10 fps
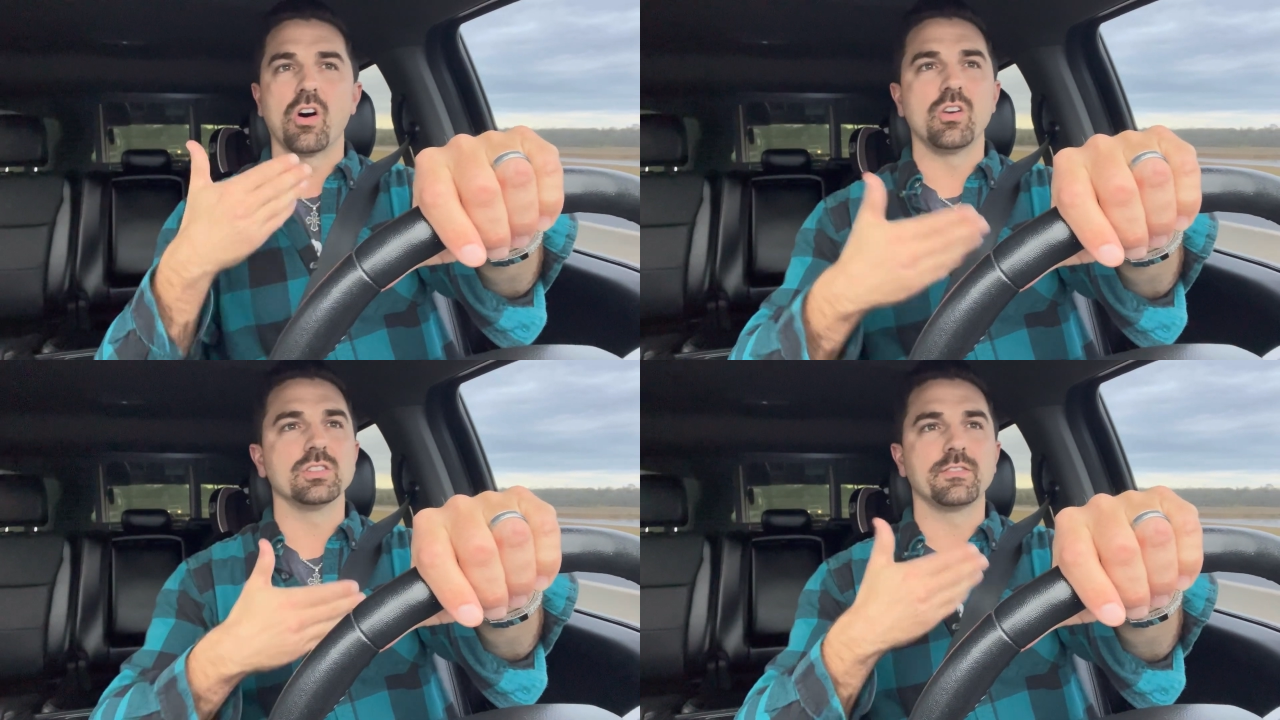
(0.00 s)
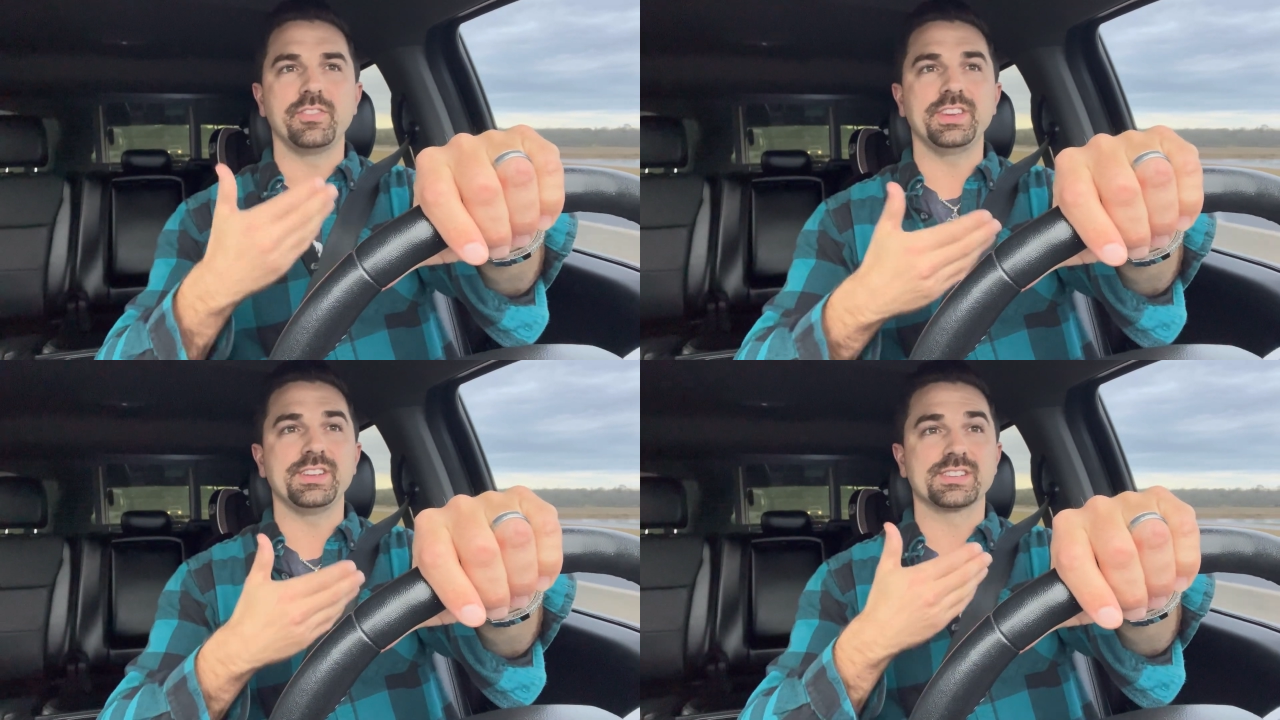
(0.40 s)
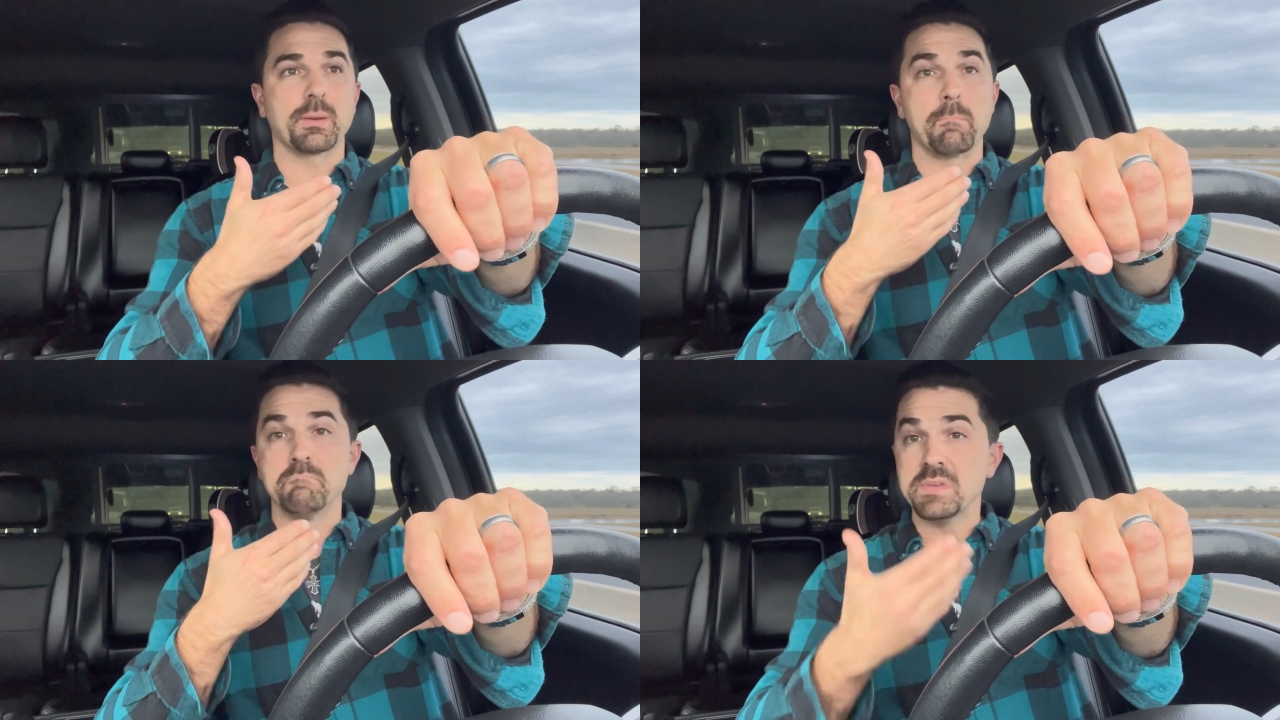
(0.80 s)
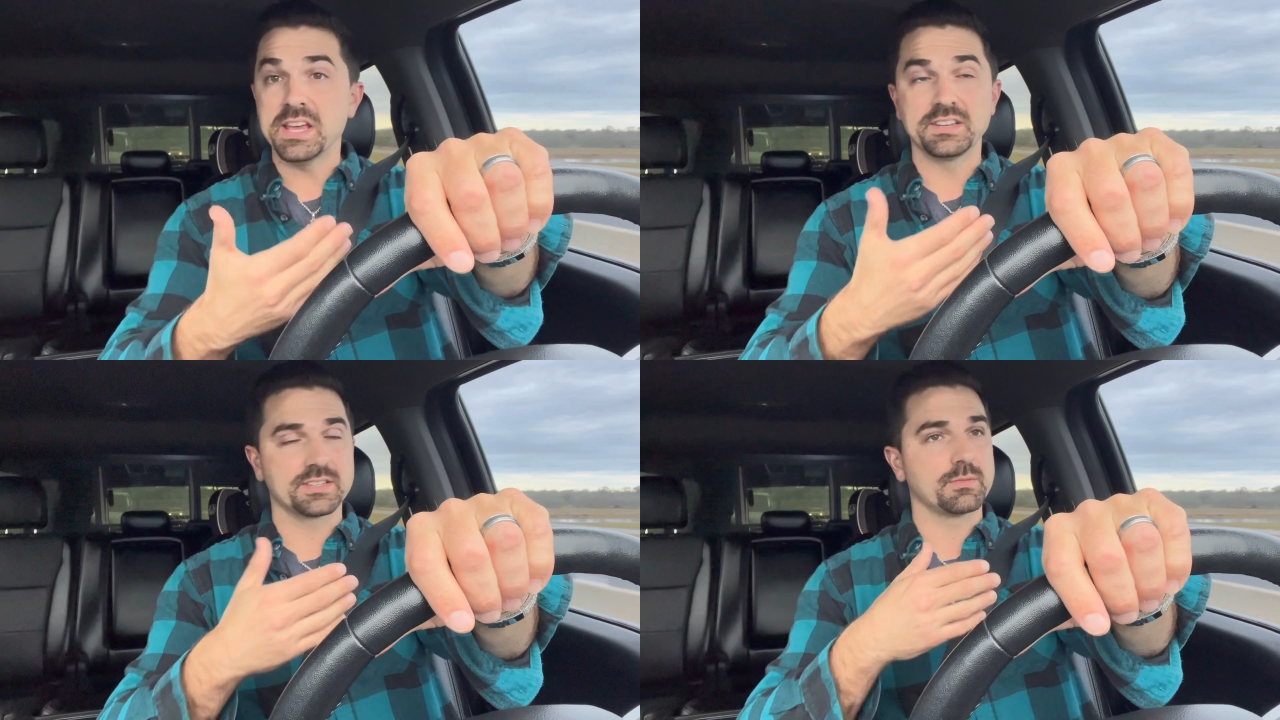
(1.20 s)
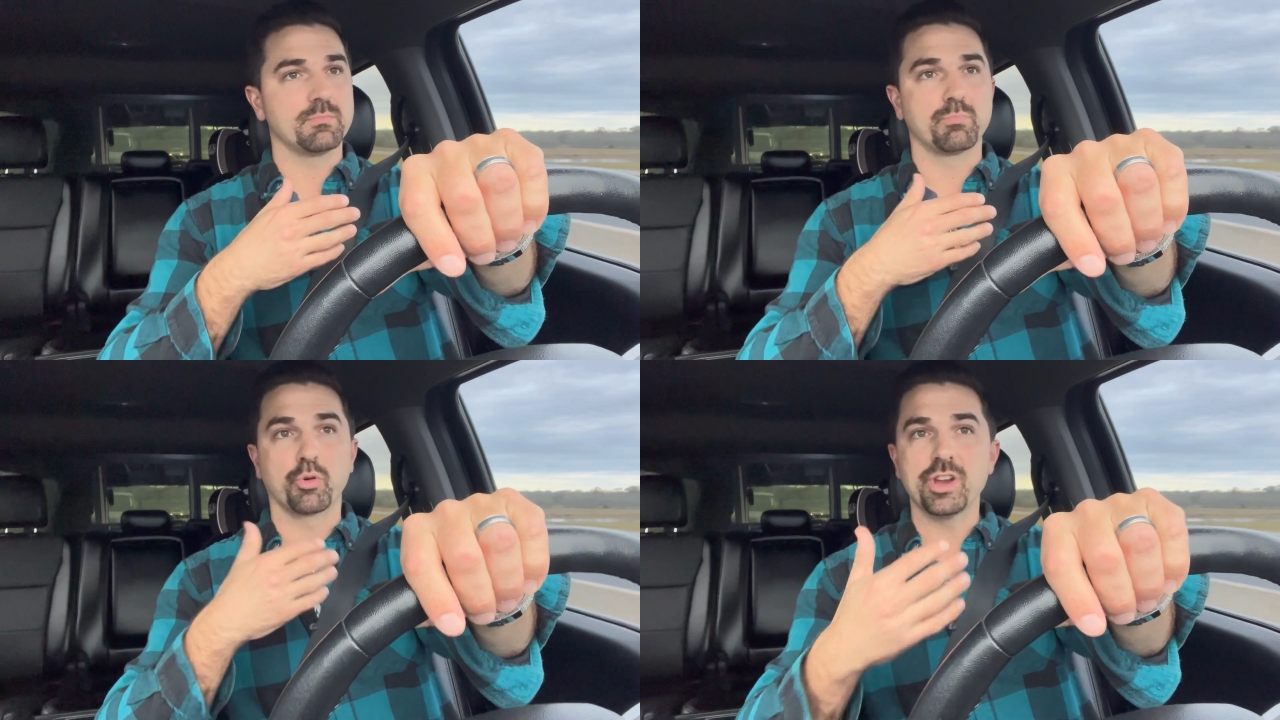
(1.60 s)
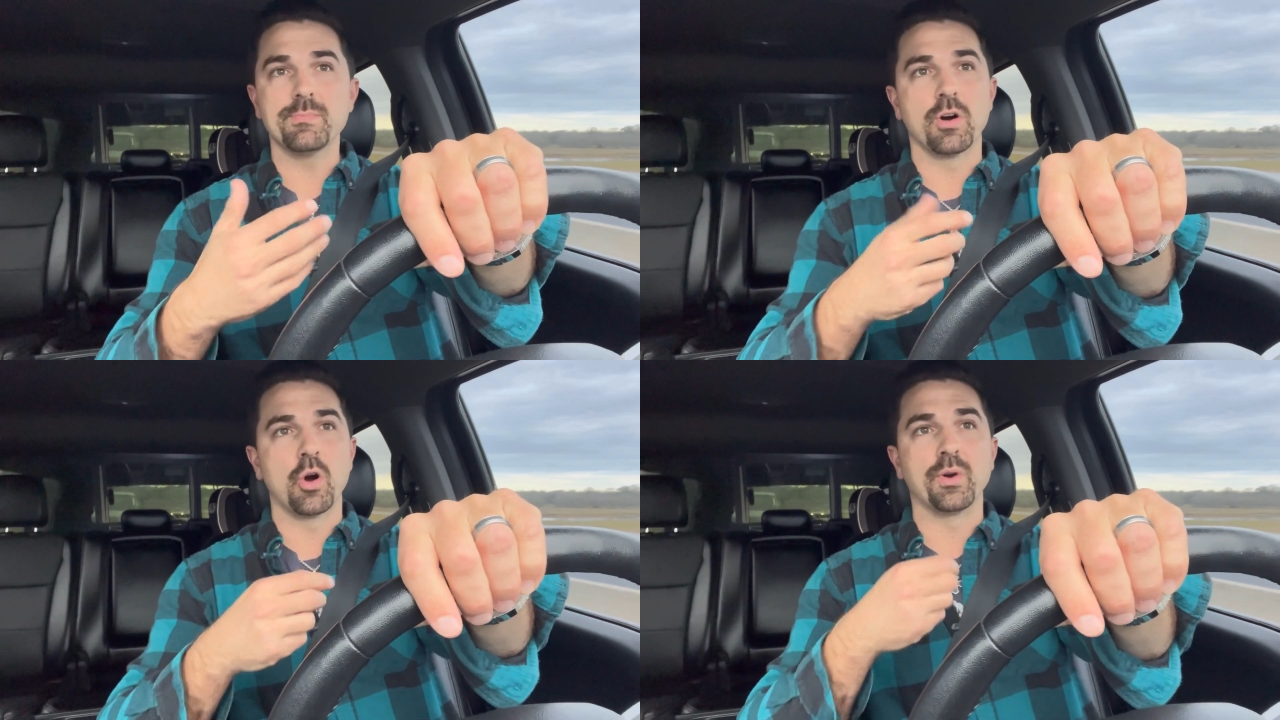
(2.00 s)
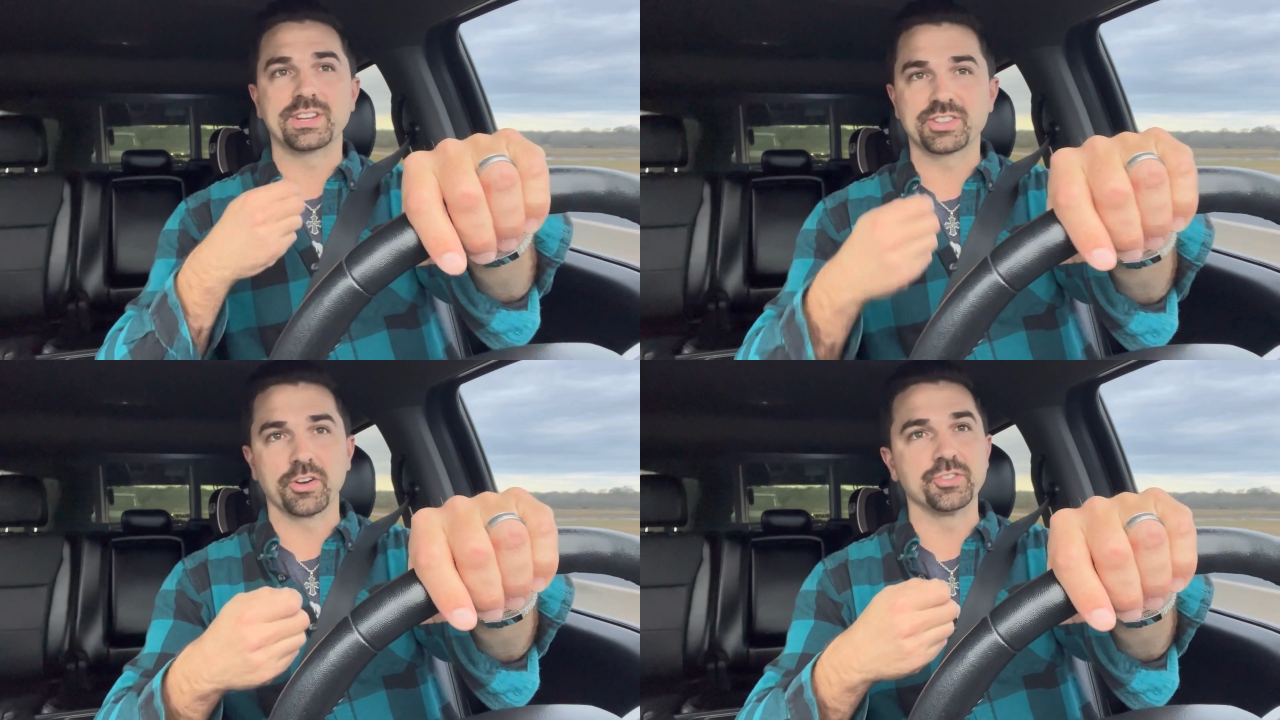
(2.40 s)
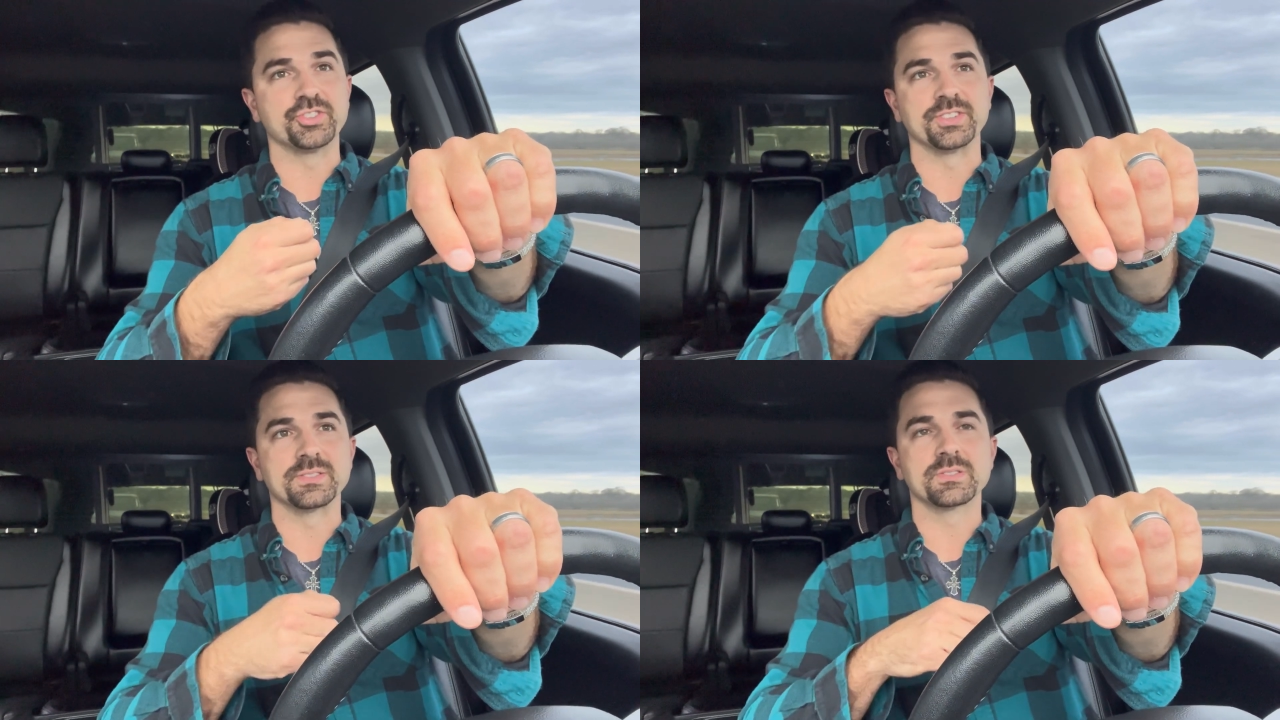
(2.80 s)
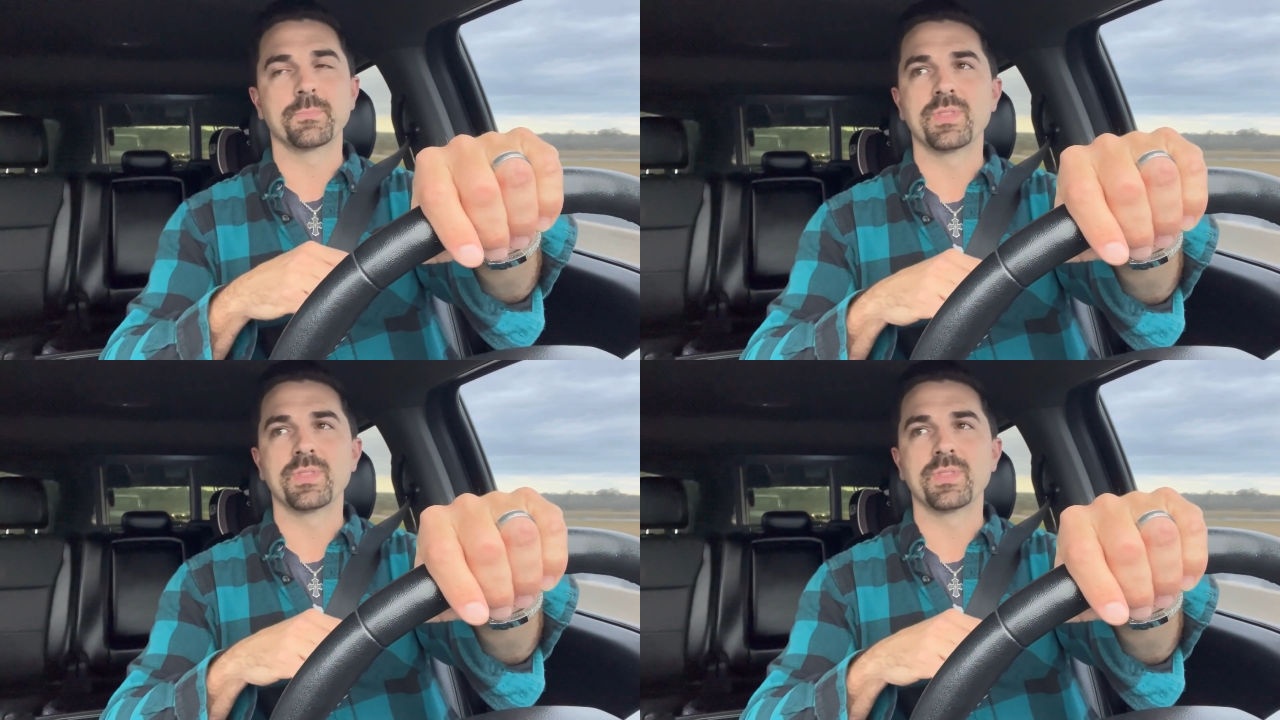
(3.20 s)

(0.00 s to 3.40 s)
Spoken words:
all of these mint primo excursions?